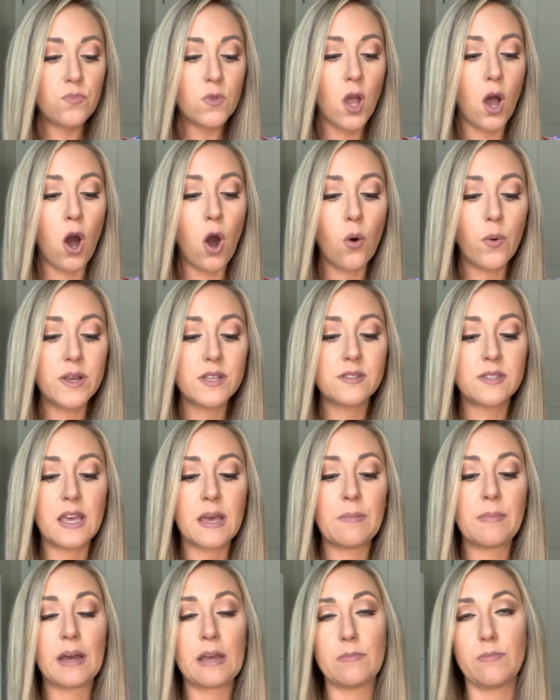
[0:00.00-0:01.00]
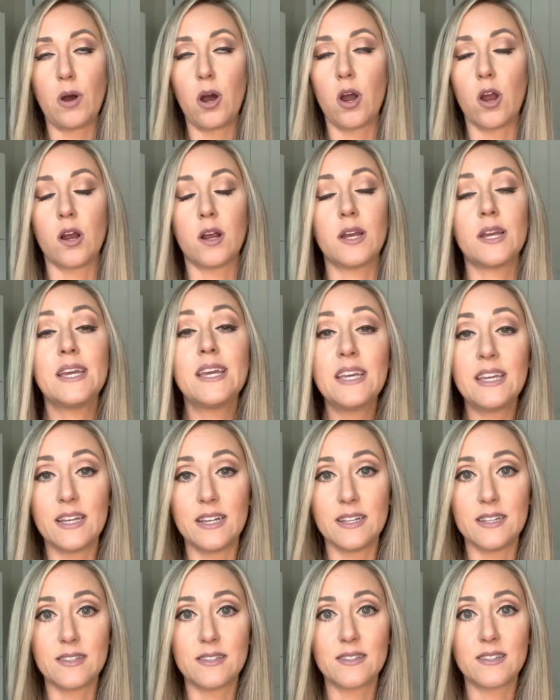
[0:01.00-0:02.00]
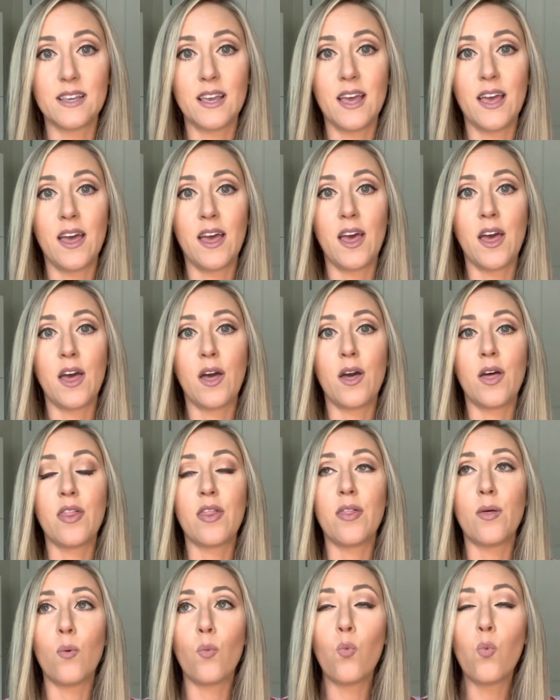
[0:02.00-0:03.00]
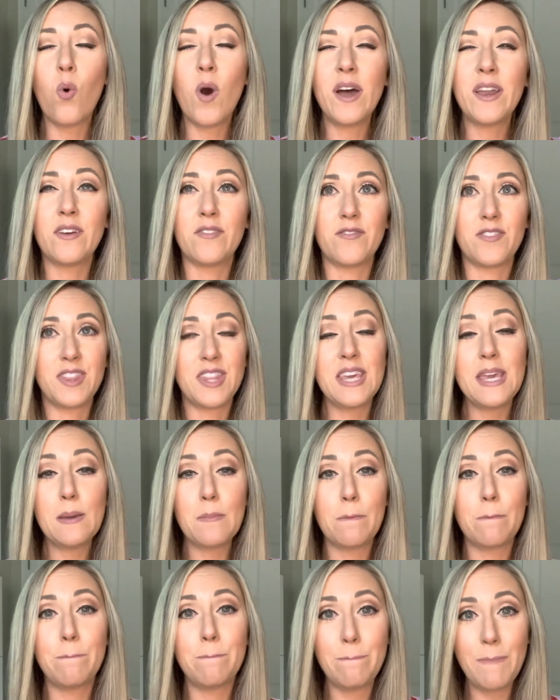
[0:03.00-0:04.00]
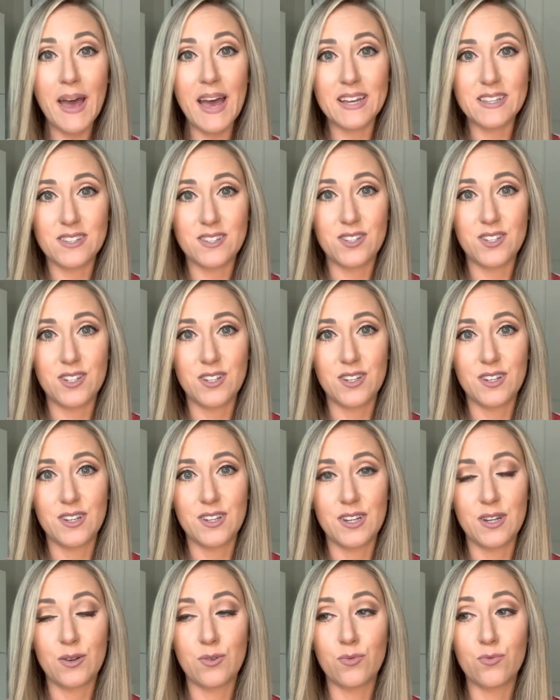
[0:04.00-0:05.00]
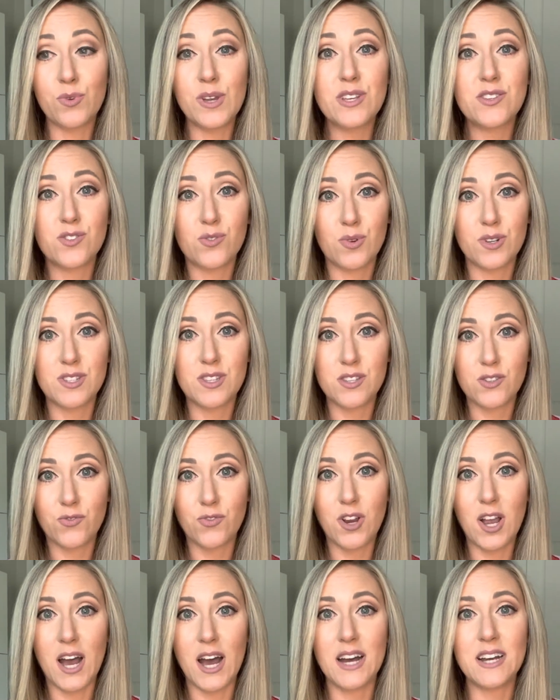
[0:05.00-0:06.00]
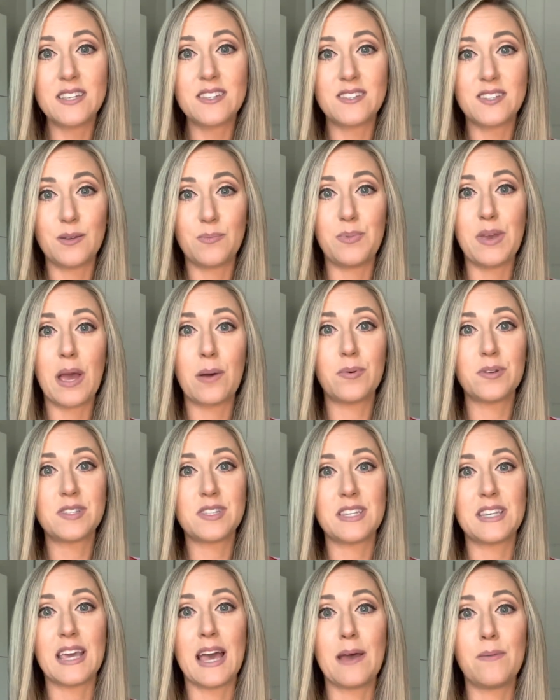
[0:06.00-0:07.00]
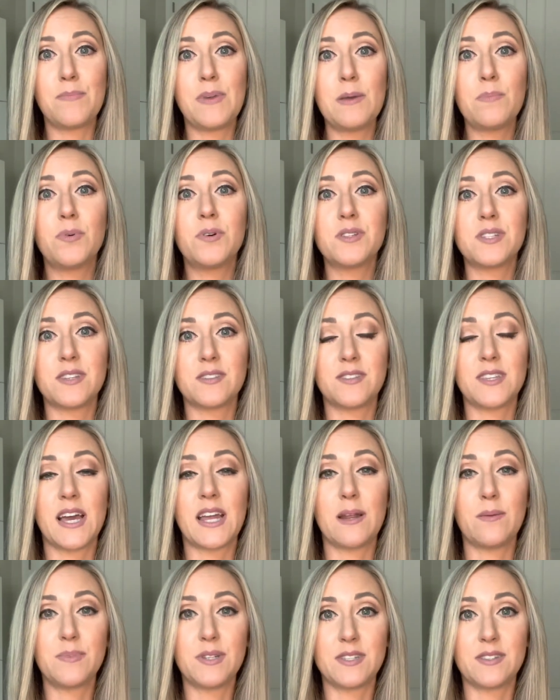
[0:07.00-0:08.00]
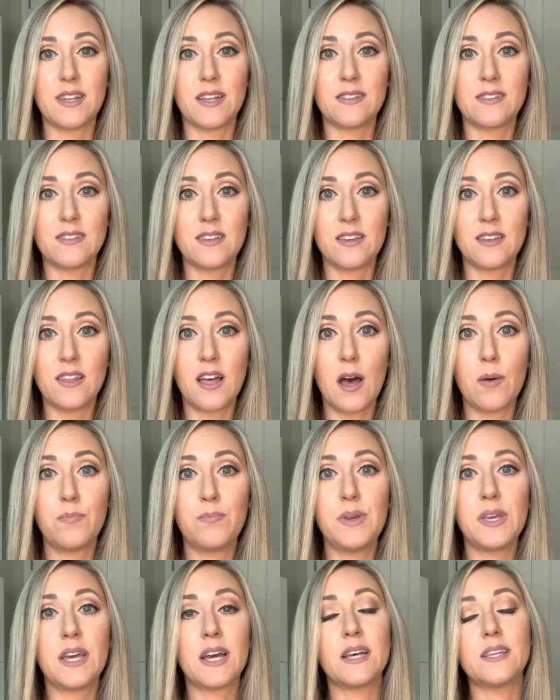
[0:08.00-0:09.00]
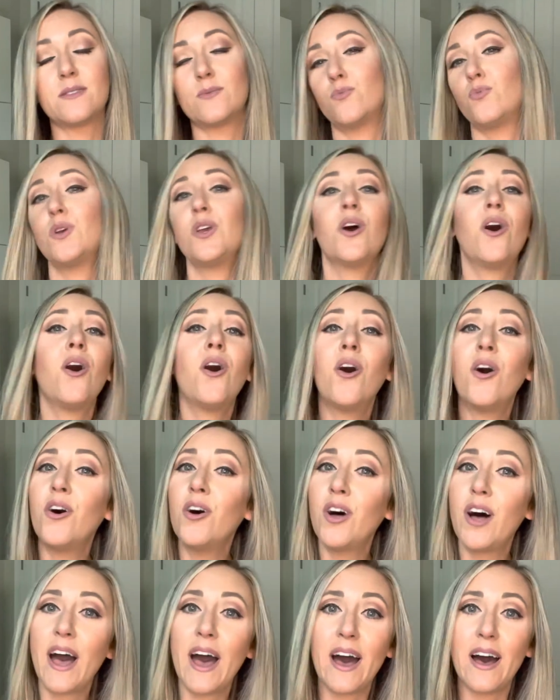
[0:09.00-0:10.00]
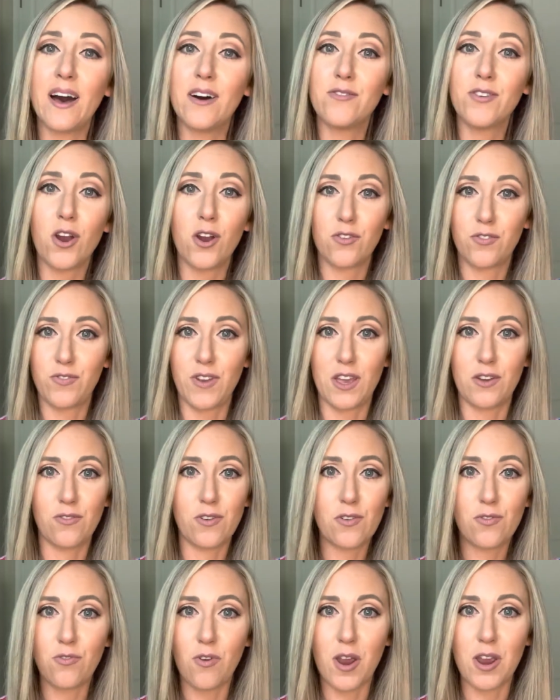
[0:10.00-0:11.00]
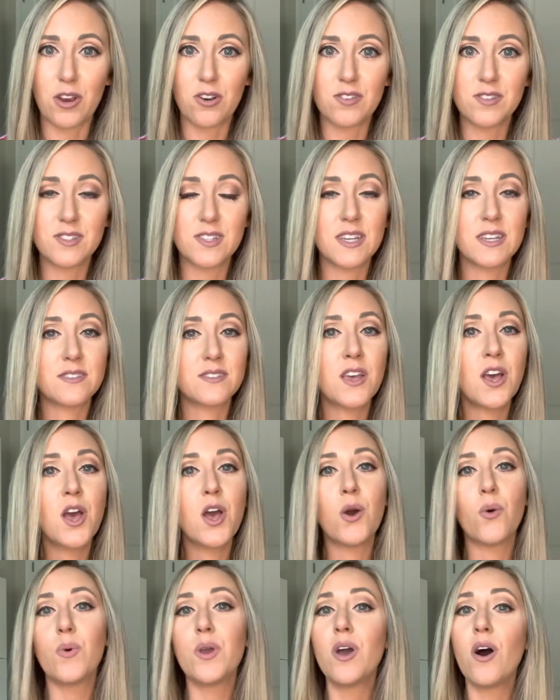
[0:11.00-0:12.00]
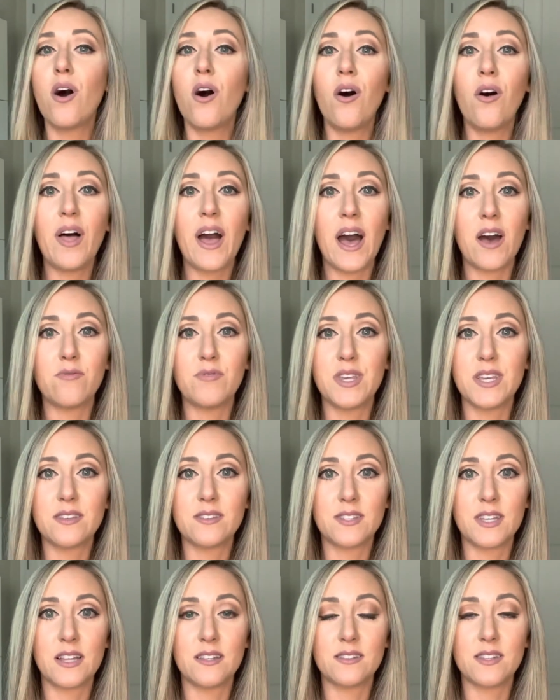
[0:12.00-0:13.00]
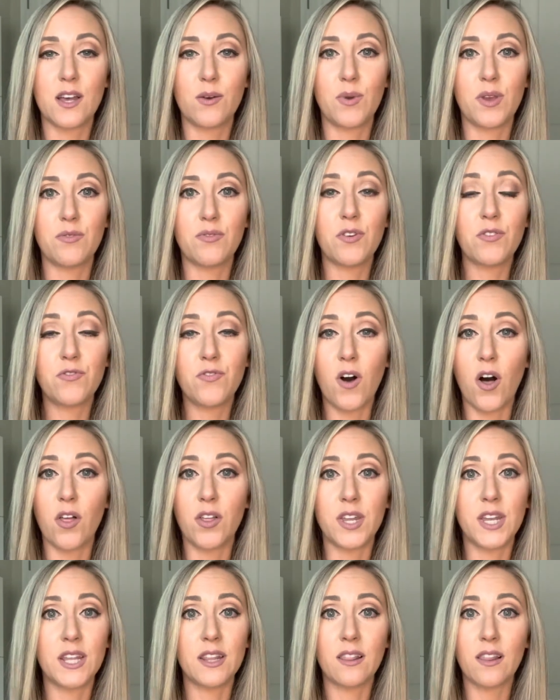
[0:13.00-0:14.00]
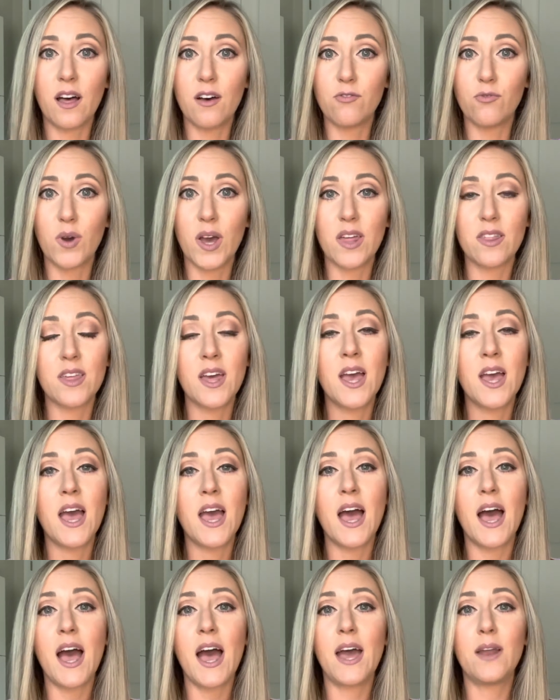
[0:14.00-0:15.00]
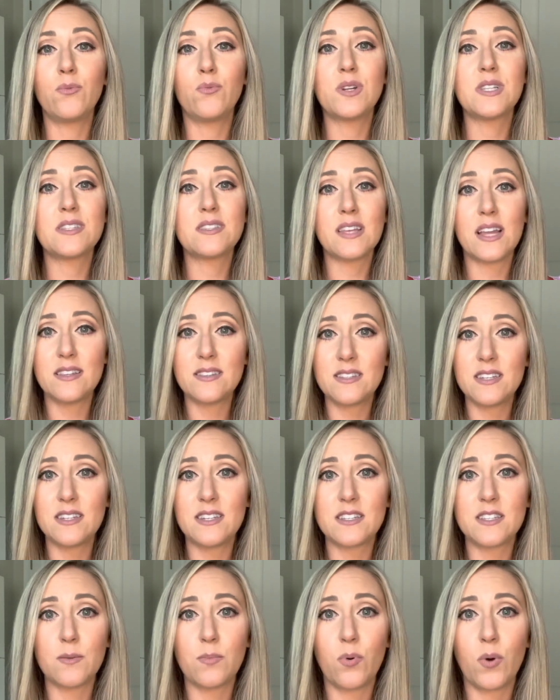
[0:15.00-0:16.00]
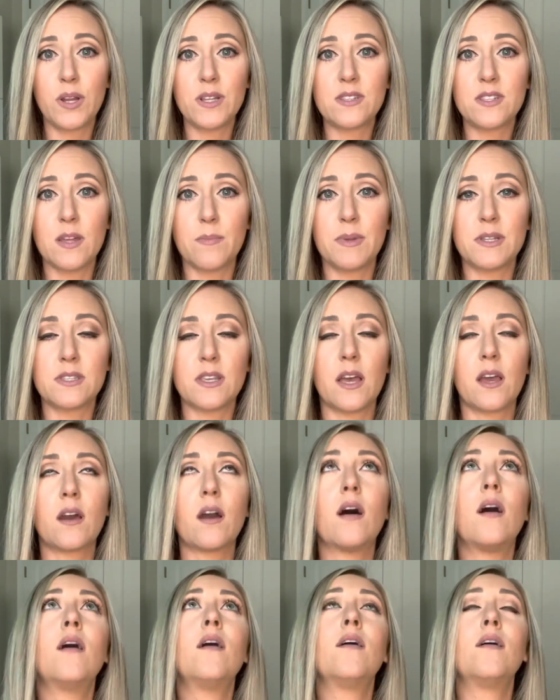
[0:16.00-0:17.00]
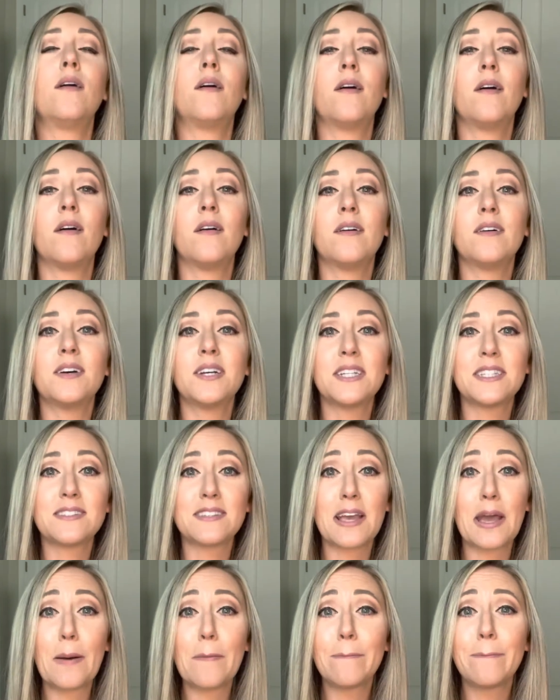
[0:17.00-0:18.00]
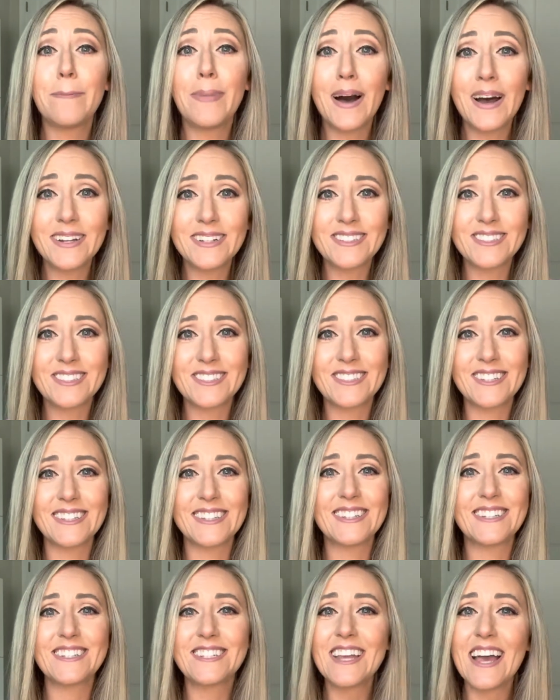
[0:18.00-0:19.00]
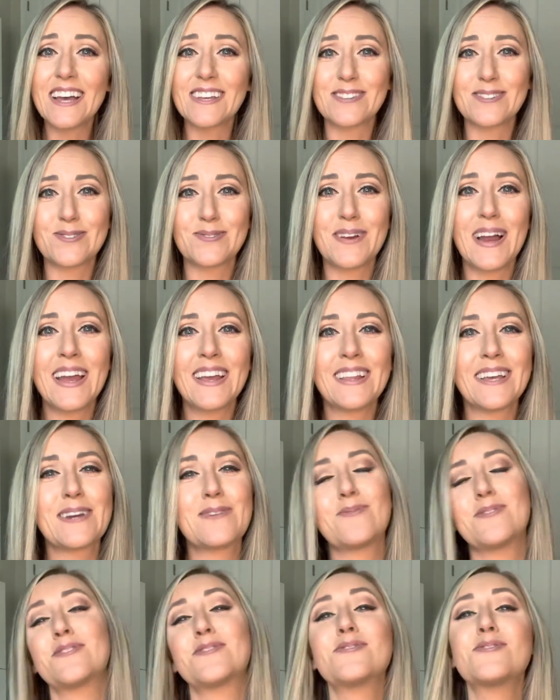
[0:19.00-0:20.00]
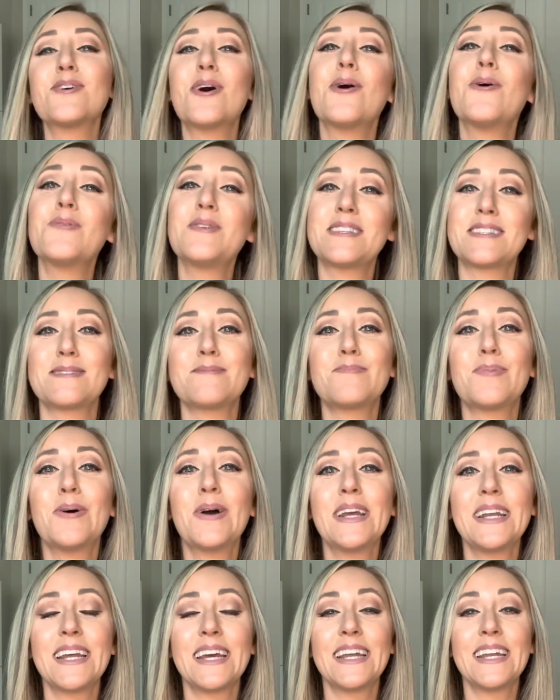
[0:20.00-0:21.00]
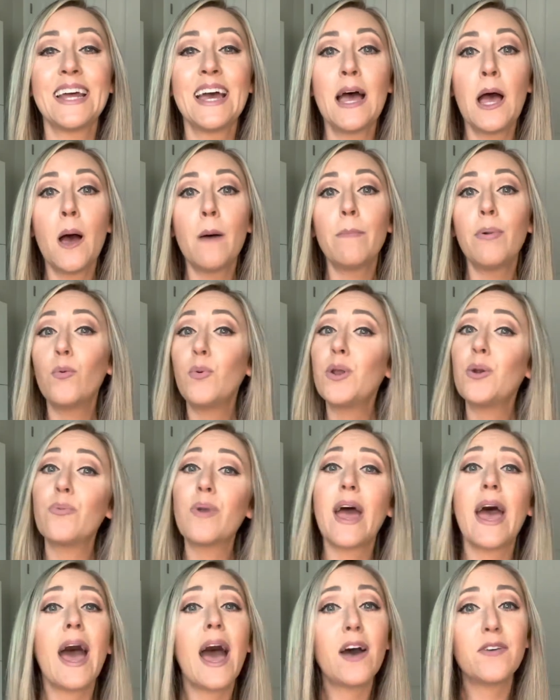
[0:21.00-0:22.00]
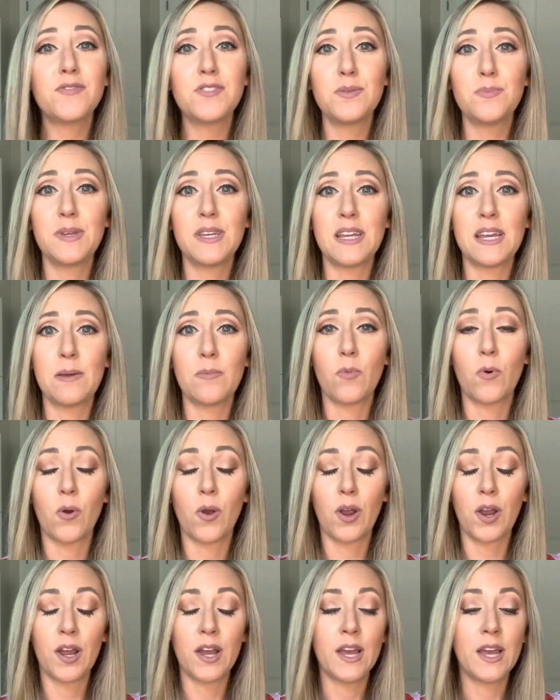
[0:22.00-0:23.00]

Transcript: Always Get My Bar is one of the best resources for us to be able to get people to sign up to Scentsy Club because we all have our favorite fragrances. We all have these scents that we've fallen in love with. And when Scentsy disappoints them, it's like, oh, it's like a punch to the chest, right? Like we're so disappointed, but we don't have to be anymore.